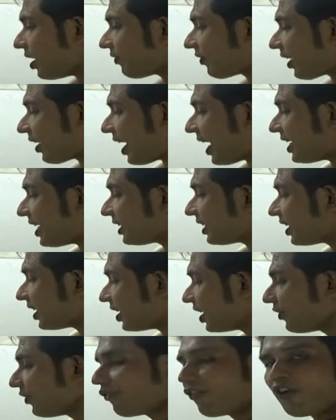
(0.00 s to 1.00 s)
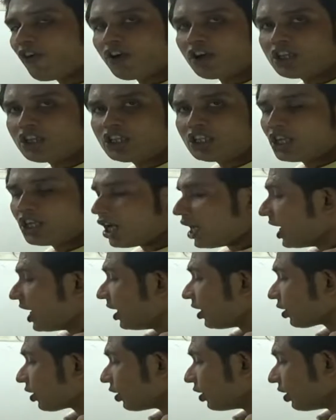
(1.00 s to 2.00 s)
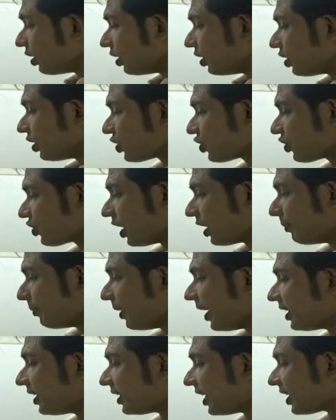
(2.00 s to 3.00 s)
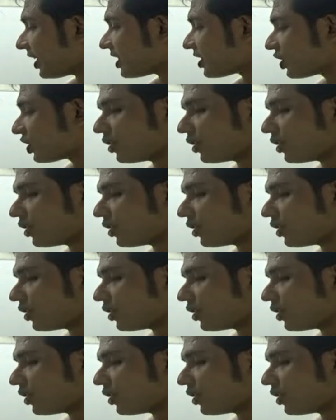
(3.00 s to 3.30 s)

have write the default statement, that is